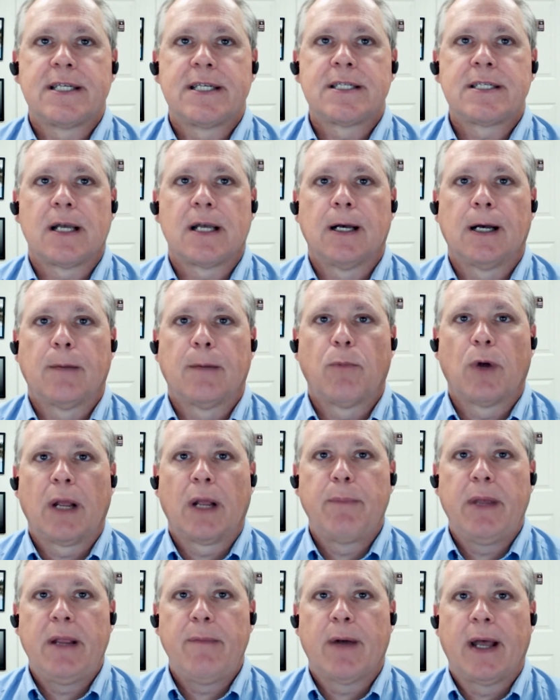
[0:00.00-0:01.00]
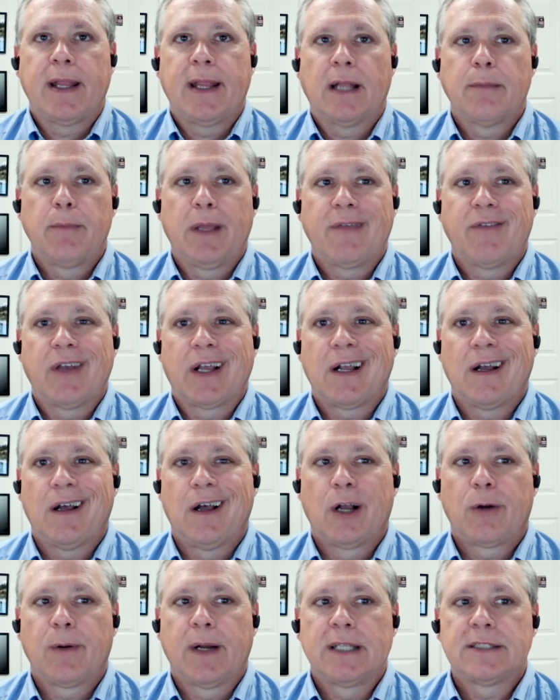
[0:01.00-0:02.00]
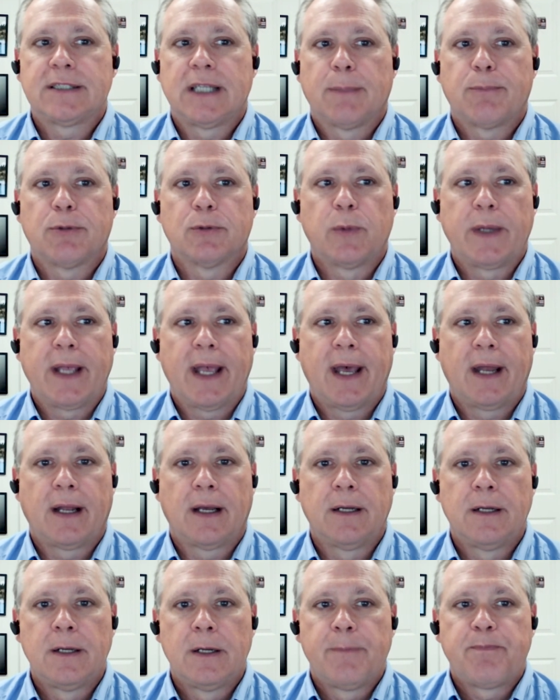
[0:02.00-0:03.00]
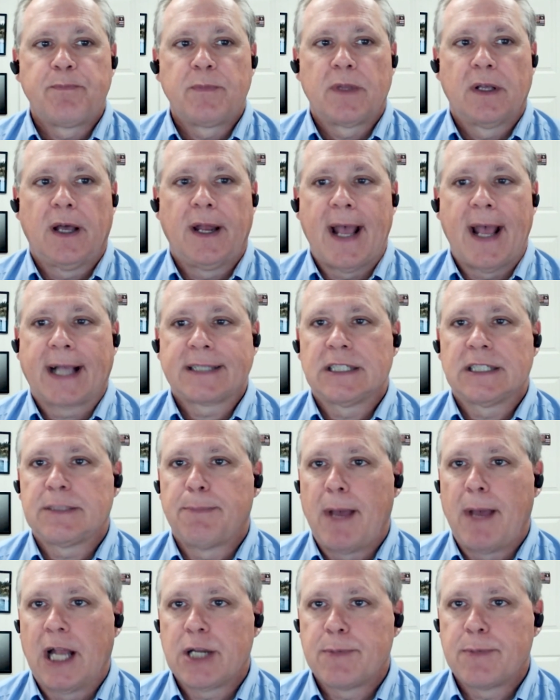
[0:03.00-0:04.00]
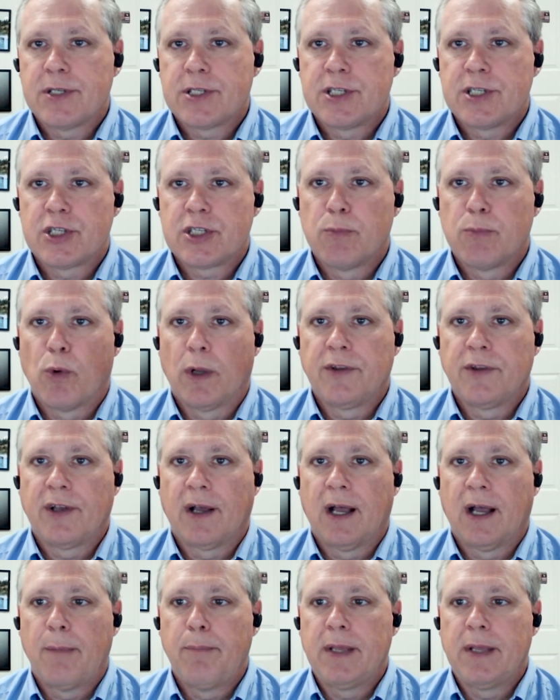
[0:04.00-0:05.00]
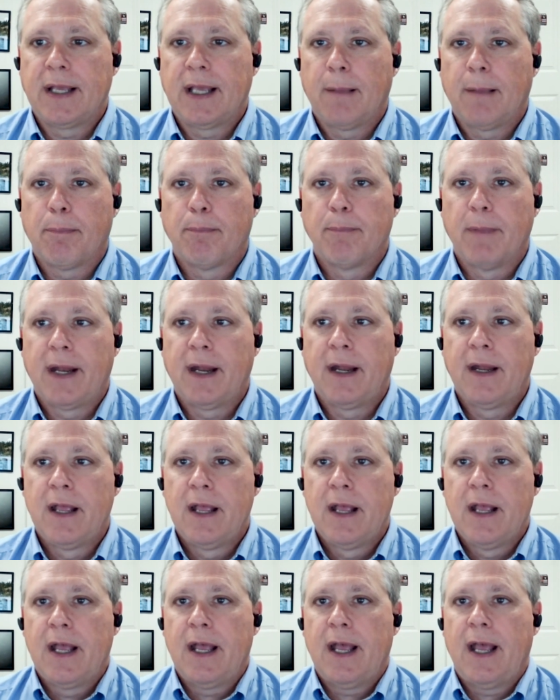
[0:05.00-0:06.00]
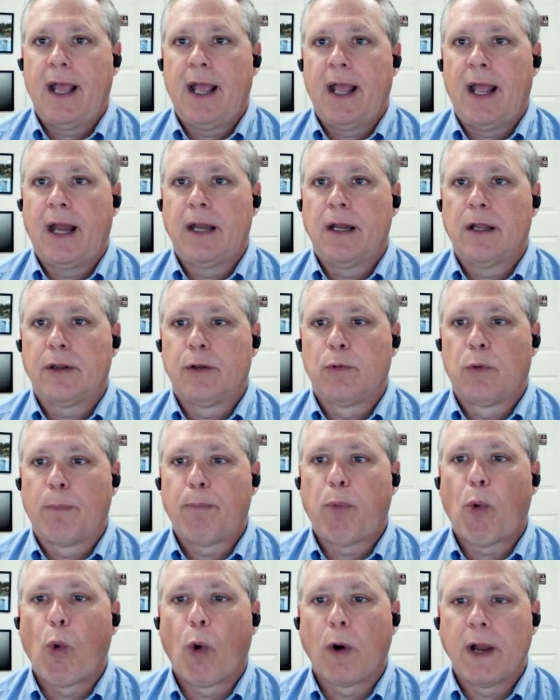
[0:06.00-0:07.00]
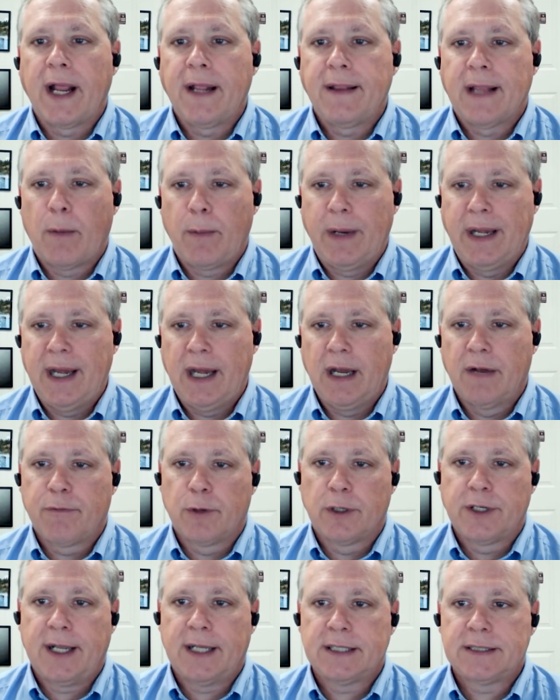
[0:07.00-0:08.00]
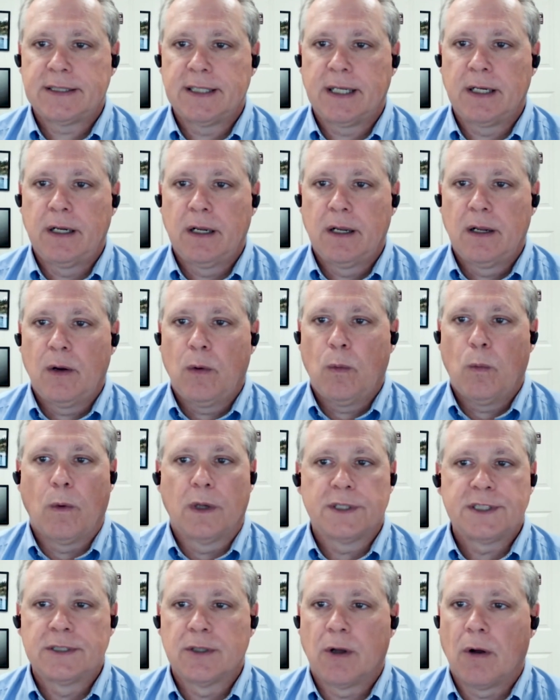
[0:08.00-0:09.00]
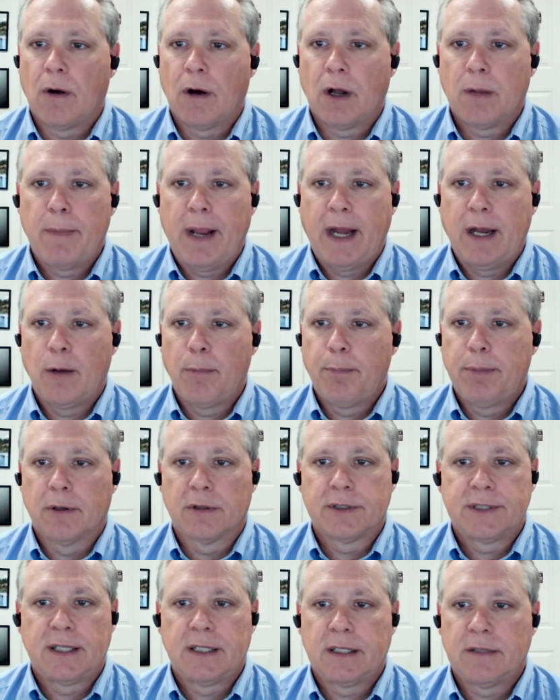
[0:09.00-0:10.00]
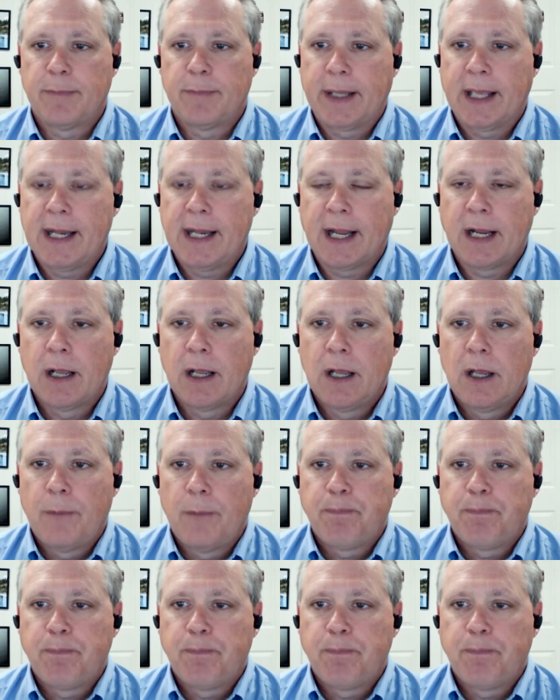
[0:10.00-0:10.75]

is, um, what I mean by that, let me give you a concrete example. We had a an access management system one time being implemented, and the reporting that we needed for testing wasn't automated or built in the beginning.